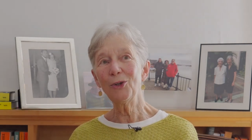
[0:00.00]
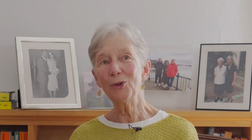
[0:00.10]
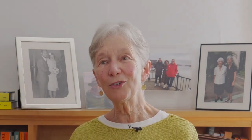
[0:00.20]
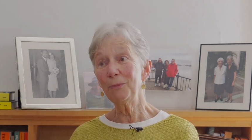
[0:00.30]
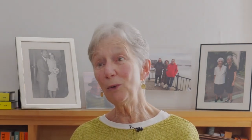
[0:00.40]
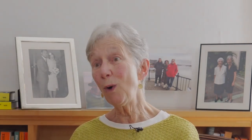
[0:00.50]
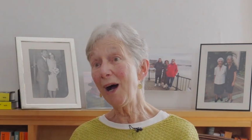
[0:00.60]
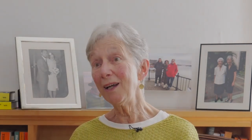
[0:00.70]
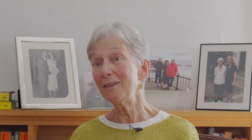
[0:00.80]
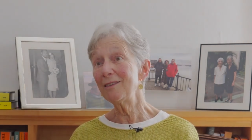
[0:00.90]
not to be
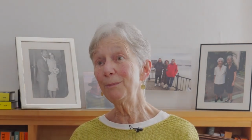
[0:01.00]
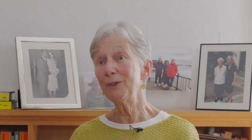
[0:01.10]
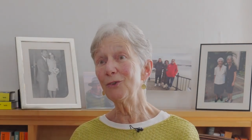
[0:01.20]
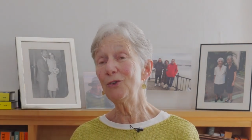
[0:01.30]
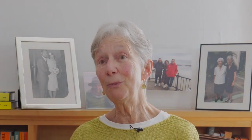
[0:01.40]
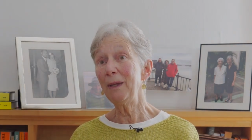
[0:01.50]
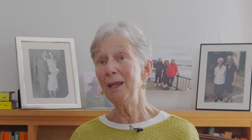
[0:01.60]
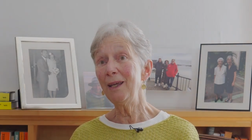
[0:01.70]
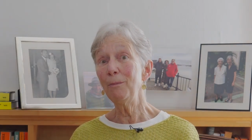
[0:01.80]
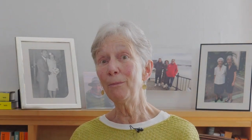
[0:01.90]
white, but to
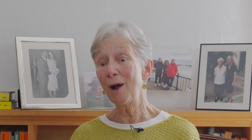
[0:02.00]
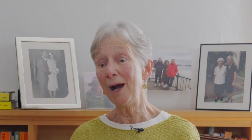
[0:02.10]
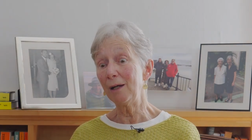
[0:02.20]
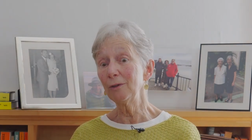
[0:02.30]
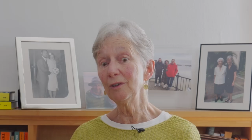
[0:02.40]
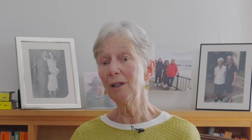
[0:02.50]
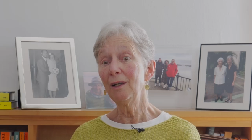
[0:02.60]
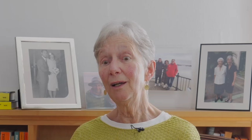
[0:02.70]
be brown,